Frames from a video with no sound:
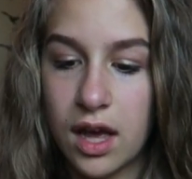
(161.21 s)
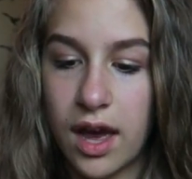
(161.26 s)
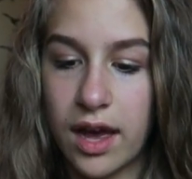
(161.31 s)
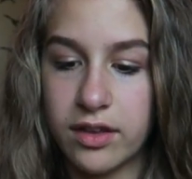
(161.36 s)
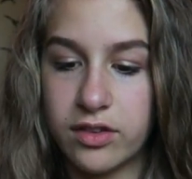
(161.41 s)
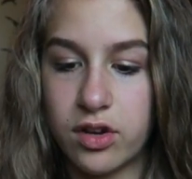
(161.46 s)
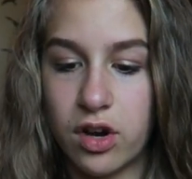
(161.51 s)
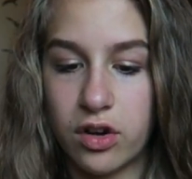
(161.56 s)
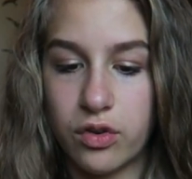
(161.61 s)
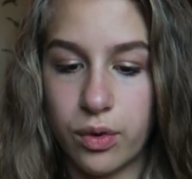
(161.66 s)
I
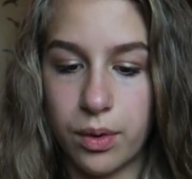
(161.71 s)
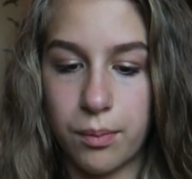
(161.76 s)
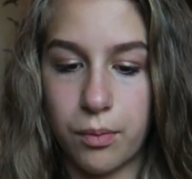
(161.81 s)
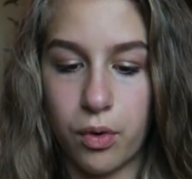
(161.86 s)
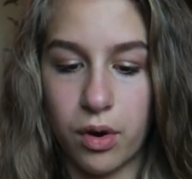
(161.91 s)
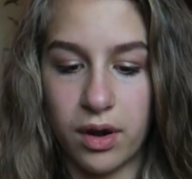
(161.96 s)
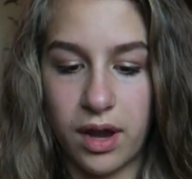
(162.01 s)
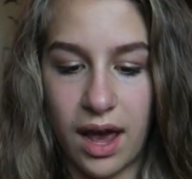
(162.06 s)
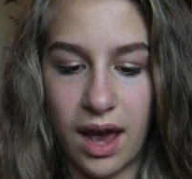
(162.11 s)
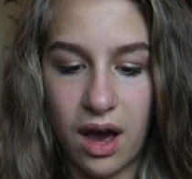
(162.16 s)
started doing
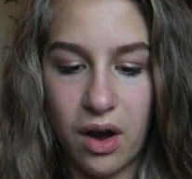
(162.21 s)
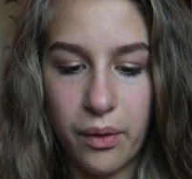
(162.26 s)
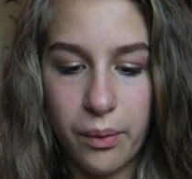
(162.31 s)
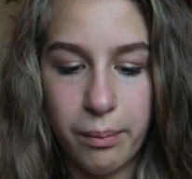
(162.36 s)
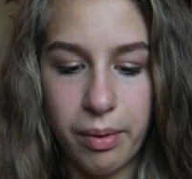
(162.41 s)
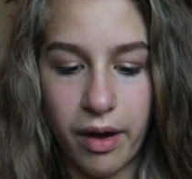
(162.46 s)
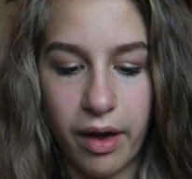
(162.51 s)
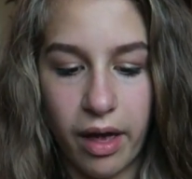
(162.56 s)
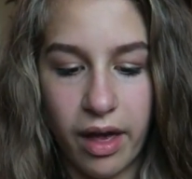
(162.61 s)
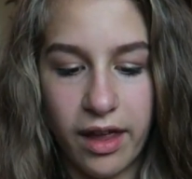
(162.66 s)
more now,
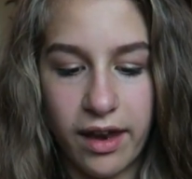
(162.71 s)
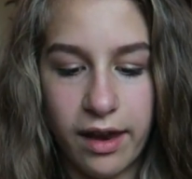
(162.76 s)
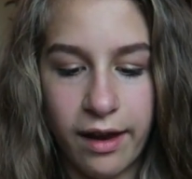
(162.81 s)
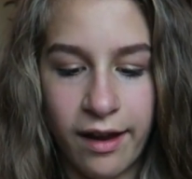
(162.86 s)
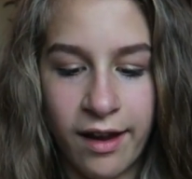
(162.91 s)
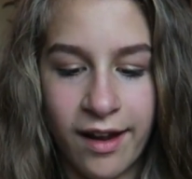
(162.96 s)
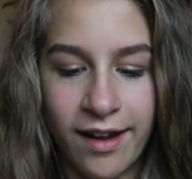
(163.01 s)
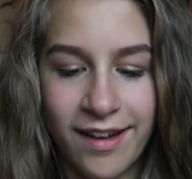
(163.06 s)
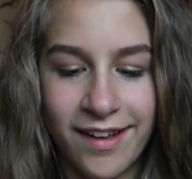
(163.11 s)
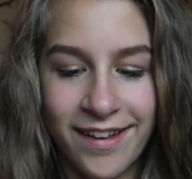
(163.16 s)
but
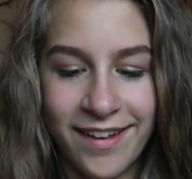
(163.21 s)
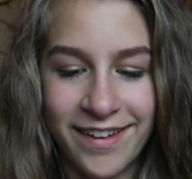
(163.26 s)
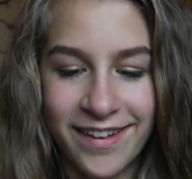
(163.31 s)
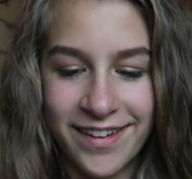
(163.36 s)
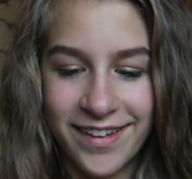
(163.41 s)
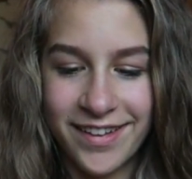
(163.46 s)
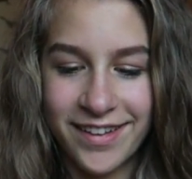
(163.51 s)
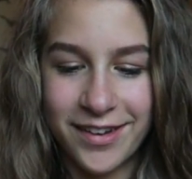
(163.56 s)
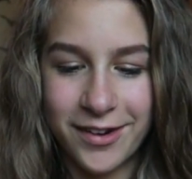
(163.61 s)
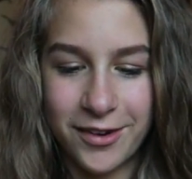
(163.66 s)

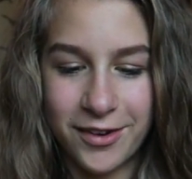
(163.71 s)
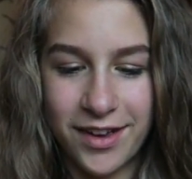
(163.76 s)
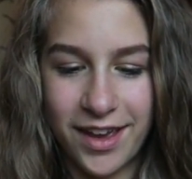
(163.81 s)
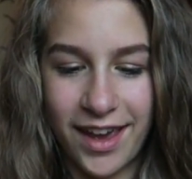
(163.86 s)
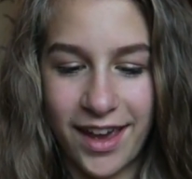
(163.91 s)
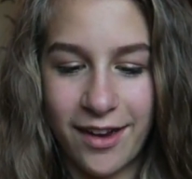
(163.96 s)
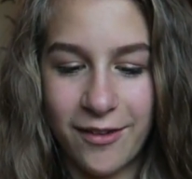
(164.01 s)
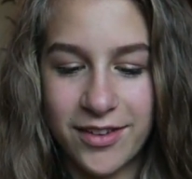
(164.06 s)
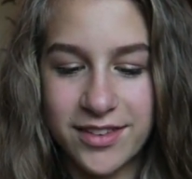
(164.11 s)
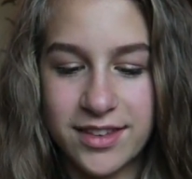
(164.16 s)

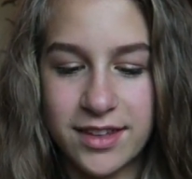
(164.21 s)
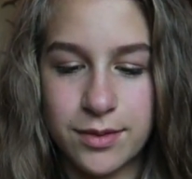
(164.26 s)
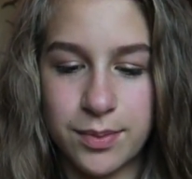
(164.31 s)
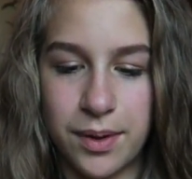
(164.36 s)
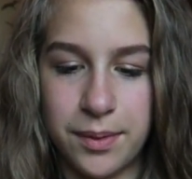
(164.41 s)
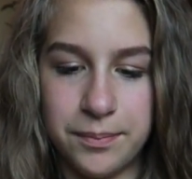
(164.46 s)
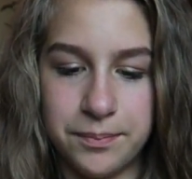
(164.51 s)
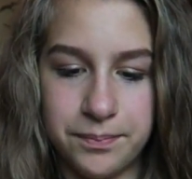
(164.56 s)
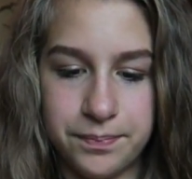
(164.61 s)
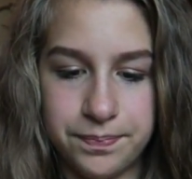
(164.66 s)
okay, what's this
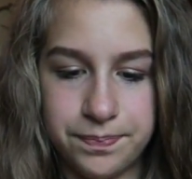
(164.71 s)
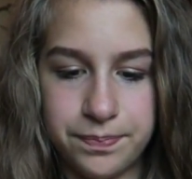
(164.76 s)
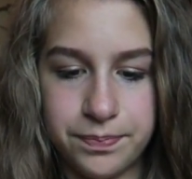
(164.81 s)
one?